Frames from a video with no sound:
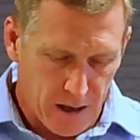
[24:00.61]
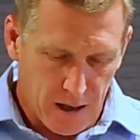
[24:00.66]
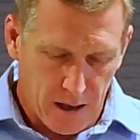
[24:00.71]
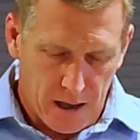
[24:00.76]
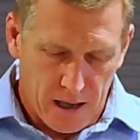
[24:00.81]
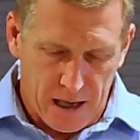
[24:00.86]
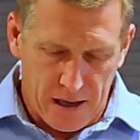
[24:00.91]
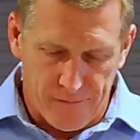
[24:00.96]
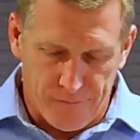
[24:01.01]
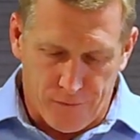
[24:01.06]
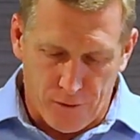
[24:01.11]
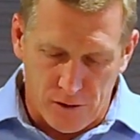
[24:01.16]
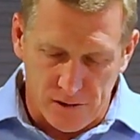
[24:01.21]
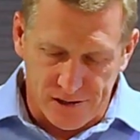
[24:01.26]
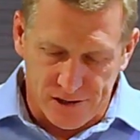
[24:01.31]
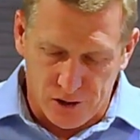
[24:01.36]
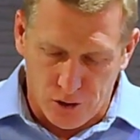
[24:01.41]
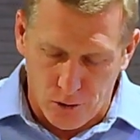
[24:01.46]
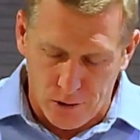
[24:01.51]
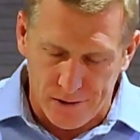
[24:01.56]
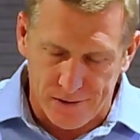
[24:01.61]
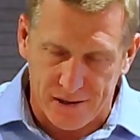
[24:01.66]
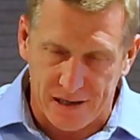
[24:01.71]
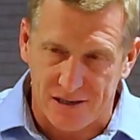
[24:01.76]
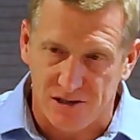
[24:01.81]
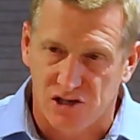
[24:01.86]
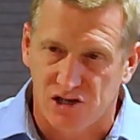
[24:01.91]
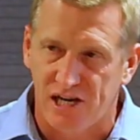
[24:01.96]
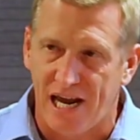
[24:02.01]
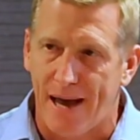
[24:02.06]
In First
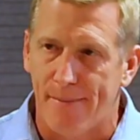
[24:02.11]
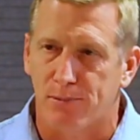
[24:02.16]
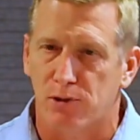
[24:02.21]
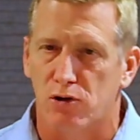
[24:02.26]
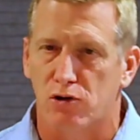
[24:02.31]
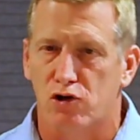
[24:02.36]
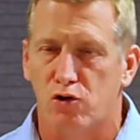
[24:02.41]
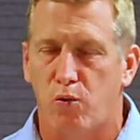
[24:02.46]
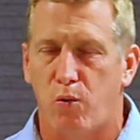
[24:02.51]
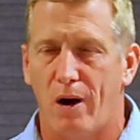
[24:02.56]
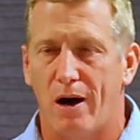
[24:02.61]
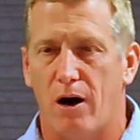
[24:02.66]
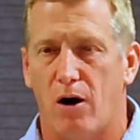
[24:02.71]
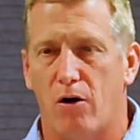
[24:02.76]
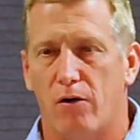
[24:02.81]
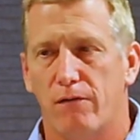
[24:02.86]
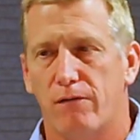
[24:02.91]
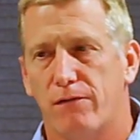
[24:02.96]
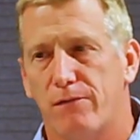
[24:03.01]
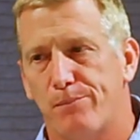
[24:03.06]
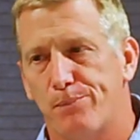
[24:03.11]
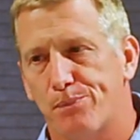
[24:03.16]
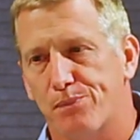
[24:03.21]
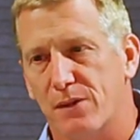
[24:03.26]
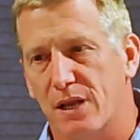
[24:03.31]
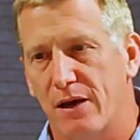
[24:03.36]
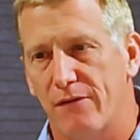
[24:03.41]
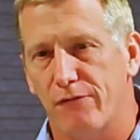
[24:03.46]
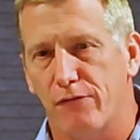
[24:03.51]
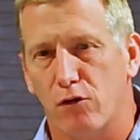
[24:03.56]
Corinthians chapter 12
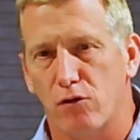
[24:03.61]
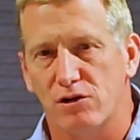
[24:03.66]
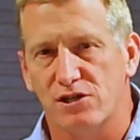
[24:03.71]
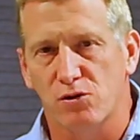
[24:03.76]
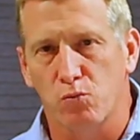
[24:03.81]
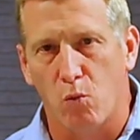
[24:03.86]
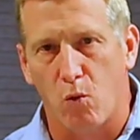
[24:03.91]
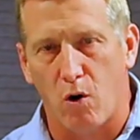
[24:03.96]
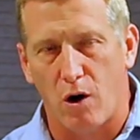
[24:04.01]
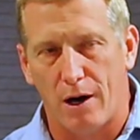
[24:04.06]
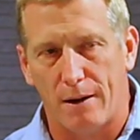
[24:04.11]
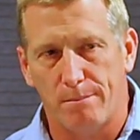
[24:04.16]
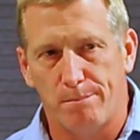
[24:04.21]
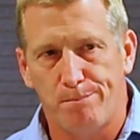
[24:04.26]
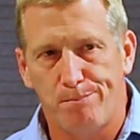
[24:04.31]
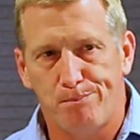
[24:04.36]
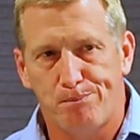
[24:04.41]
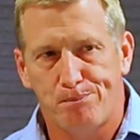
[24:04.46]
and verse 1,